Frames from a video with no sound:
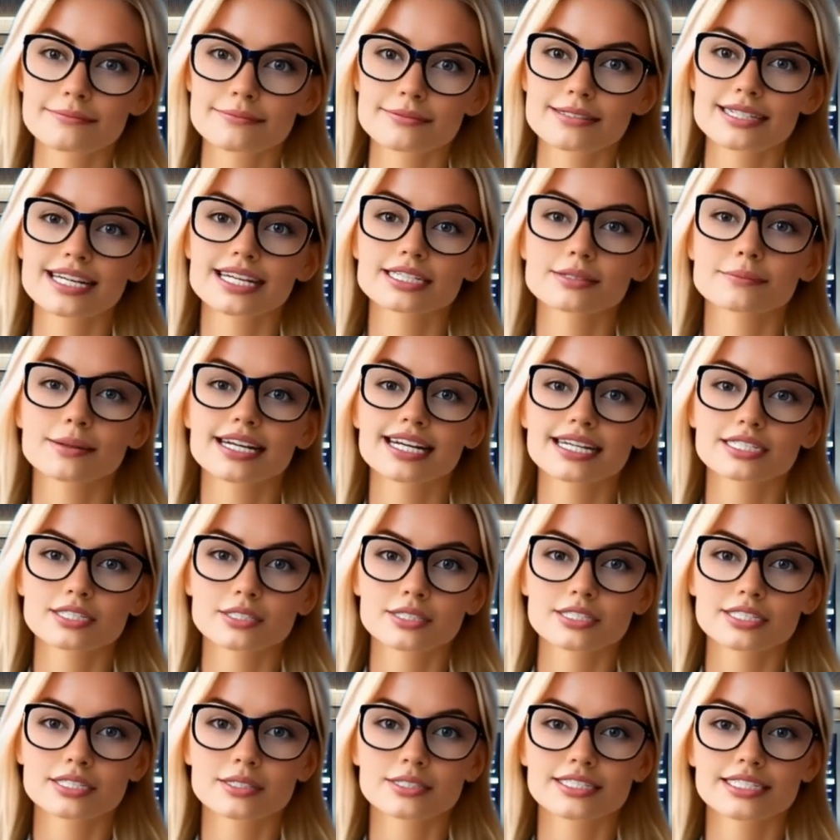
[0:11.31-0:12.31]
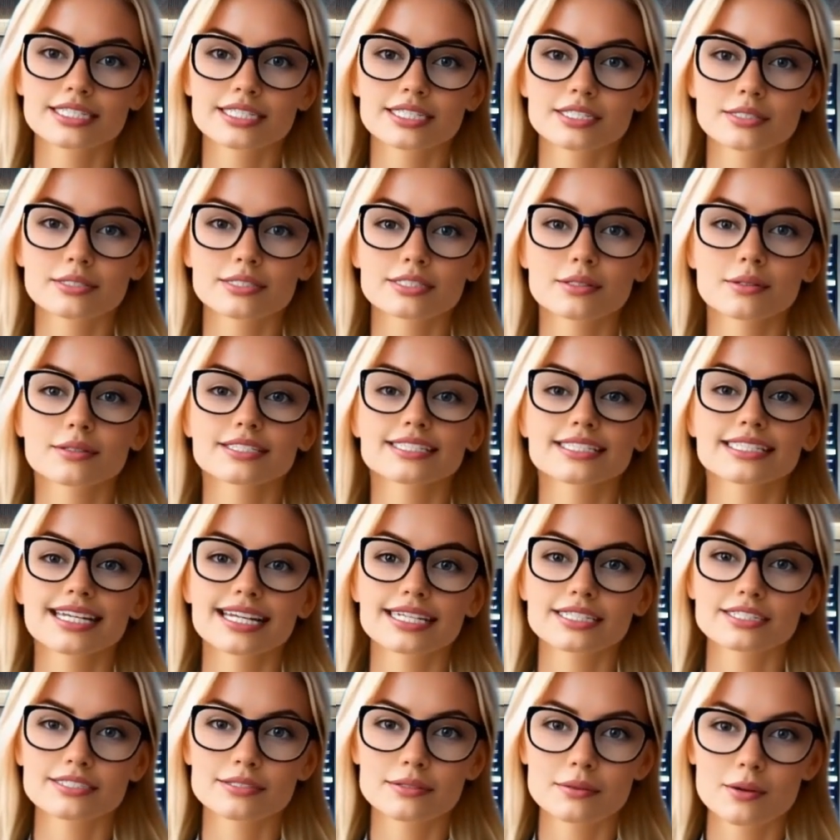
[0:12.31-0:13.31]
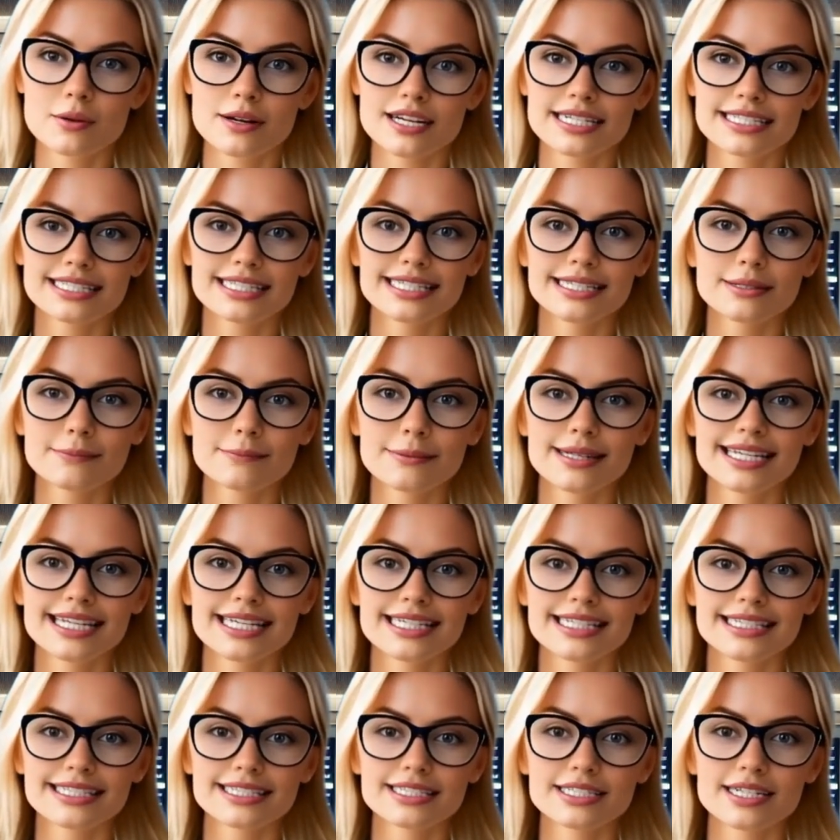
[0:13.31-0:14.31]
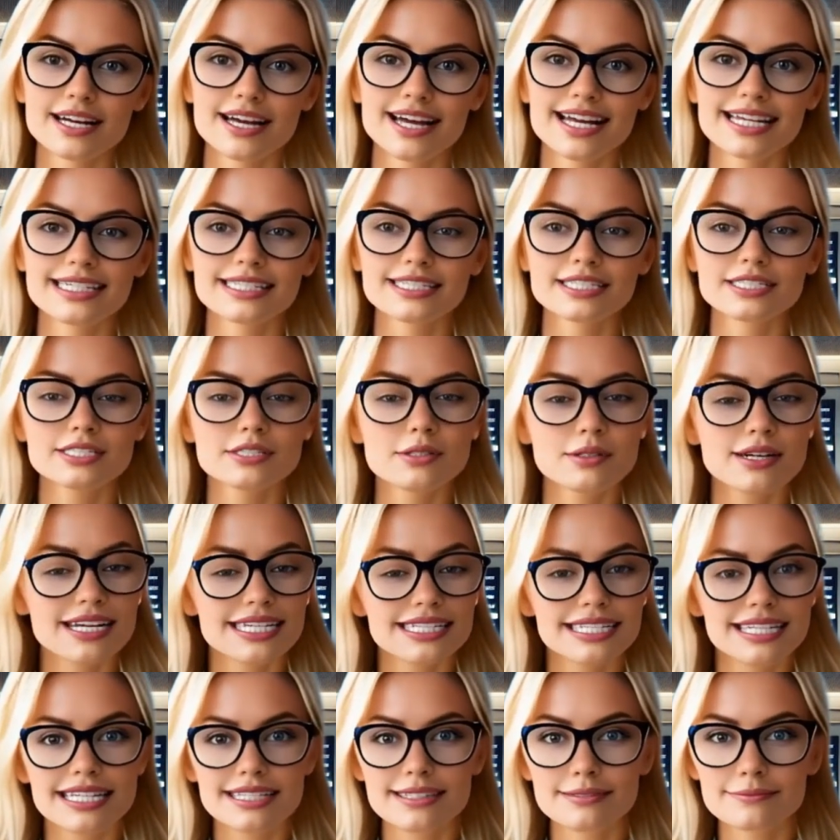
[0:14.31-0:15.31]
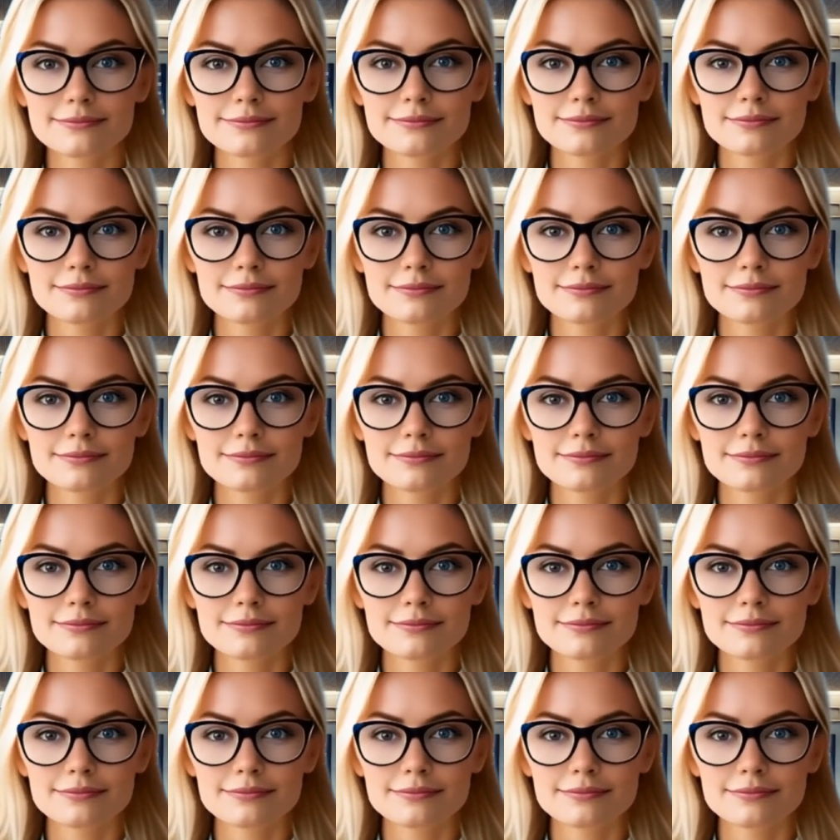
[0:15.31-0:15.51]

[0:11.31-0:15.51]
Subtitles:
Let me introduce you to Ascend Forex's Beginner's Guide to Trading.